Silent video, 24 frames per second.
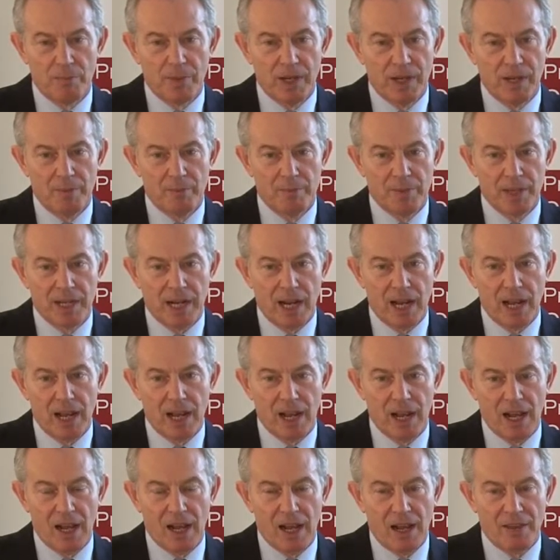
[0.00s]
But but I,
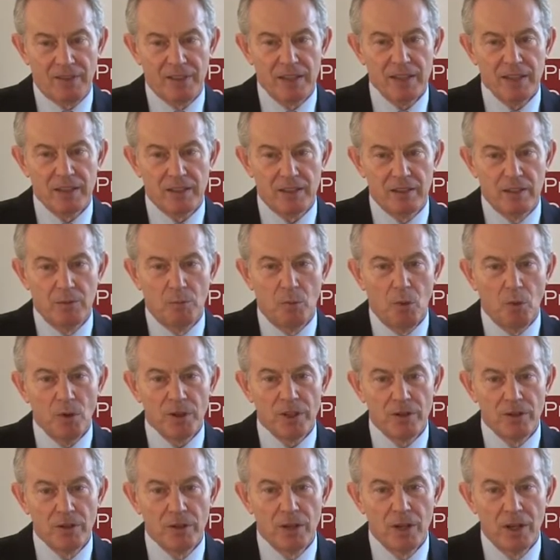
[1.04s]
I think the more
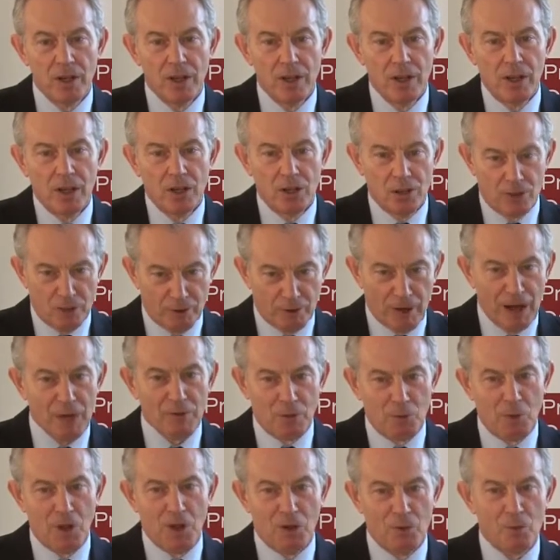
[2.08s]
you look around
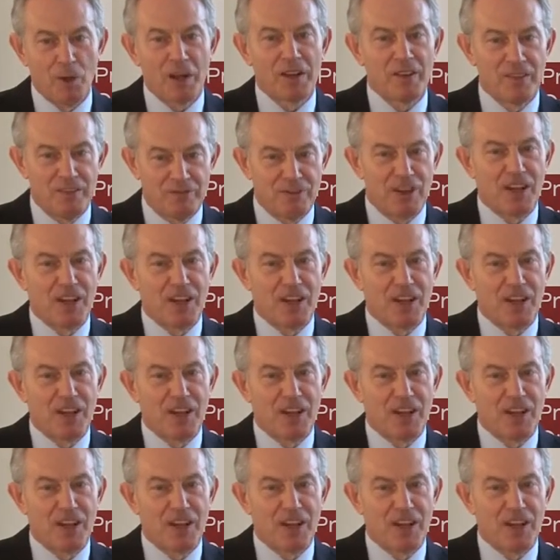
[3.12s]
the world, one of the